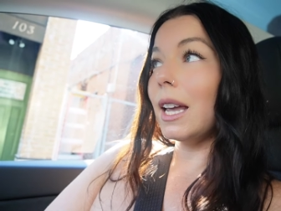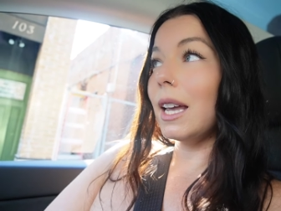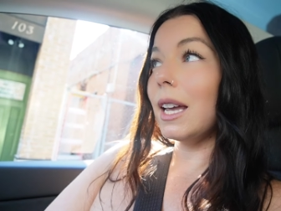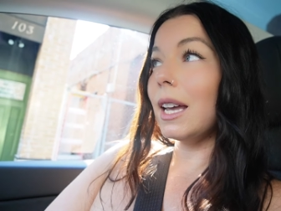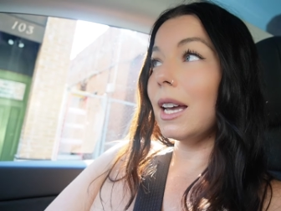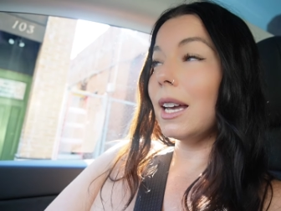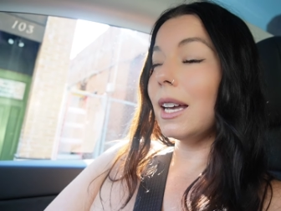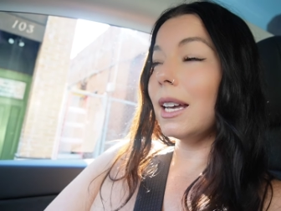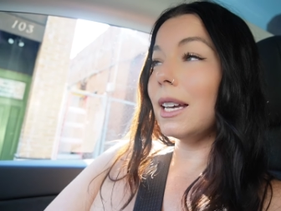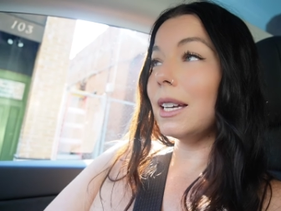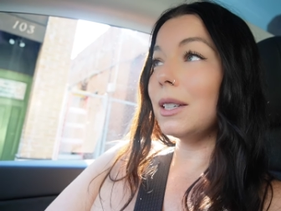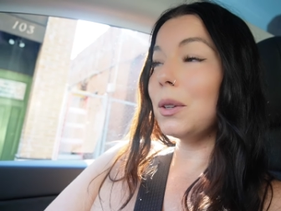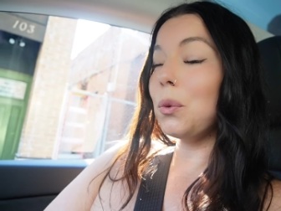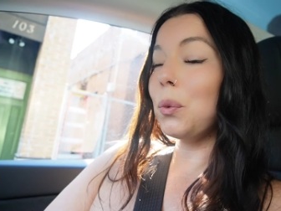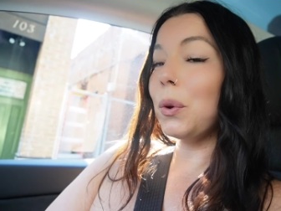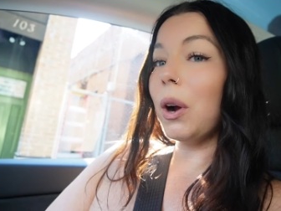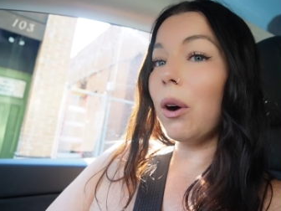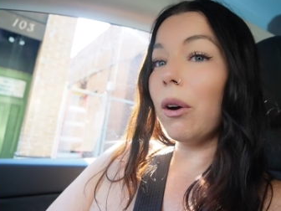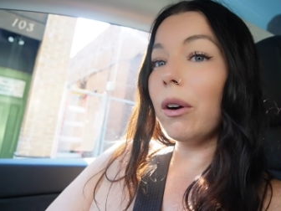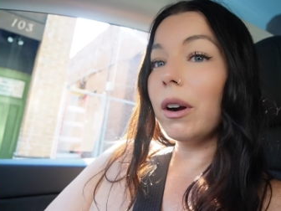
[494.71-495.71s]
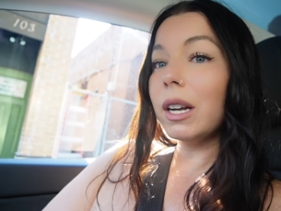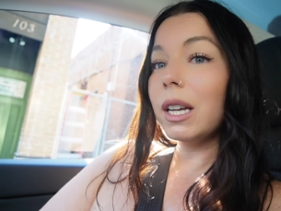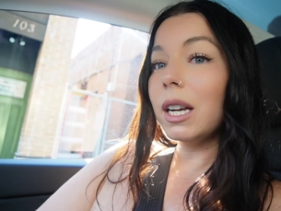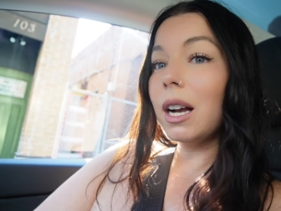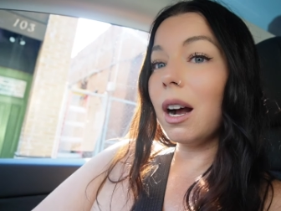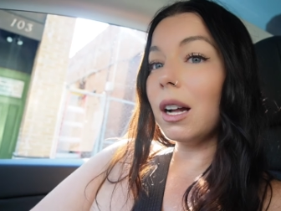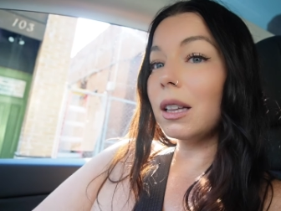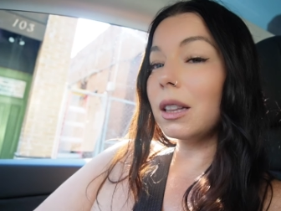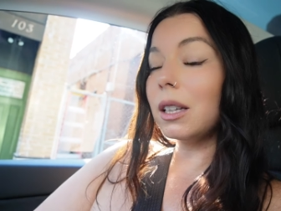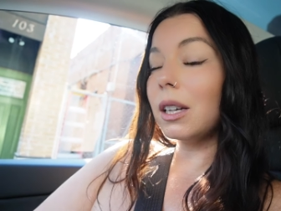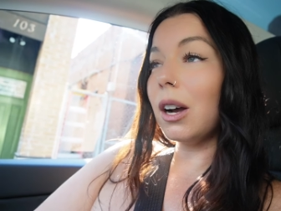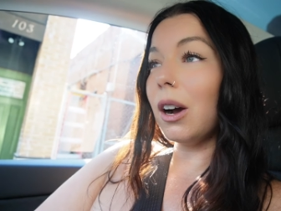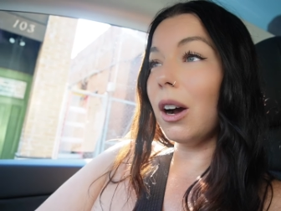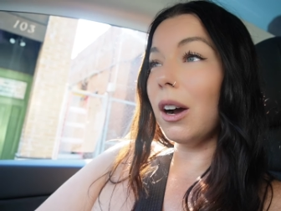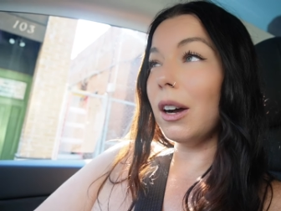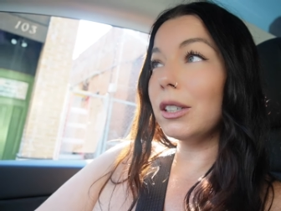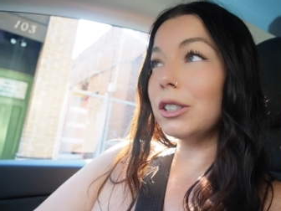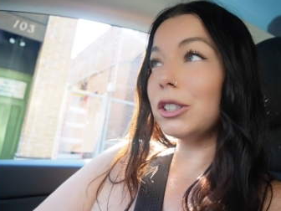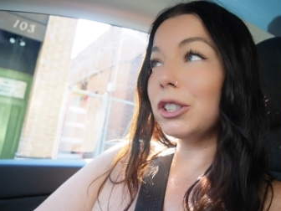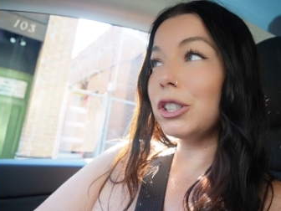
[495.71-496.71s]
And we already got the
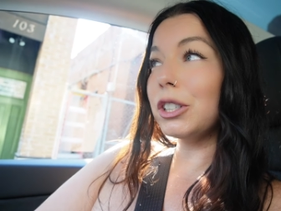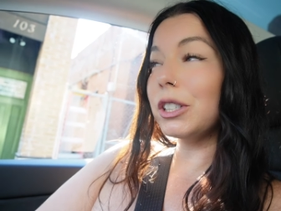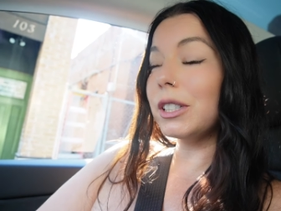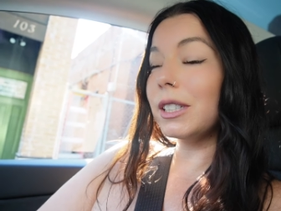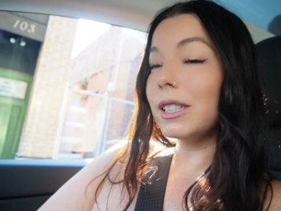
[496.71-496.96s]
ganj.